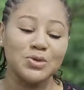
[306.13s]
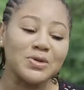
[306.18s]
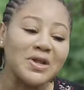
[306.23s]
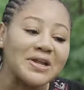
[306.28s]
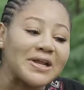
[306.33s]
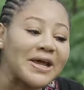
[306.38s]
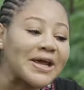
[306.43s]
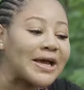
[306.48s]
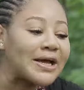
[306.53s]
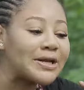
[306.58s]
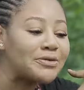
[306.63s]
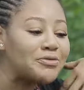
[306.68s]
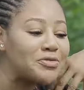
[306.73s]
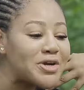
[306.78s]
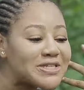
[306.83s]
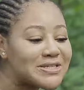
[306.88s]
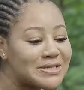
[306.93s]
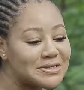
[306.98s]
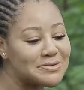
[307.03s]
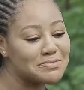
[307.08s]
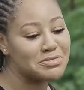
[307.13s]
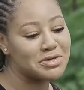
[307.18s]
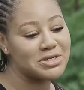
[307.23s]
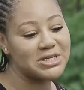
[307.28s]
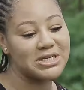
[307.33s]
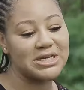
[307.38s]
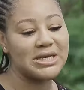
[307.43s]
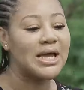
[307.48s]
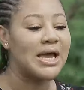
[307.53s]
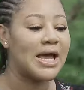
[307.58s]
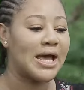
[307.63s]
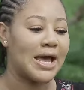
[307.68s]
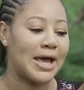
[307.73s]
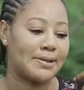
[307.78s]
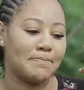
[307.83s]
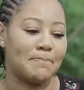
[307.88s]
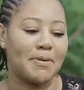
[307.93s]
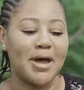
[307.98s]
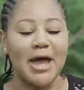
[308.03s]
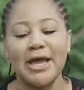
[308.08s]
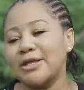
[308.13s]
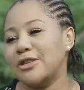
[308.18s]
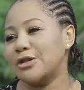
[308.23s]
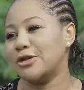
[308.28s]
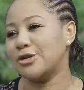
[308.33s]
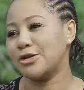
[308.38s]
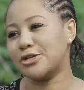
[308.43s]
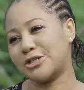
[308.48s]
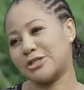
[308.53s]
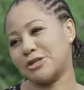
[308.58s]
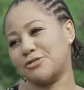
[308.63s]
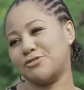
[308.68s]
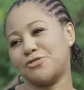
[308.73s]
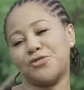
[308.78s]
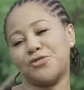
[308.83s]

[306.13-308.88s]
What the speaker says: so that I can raise the money and buy the nursing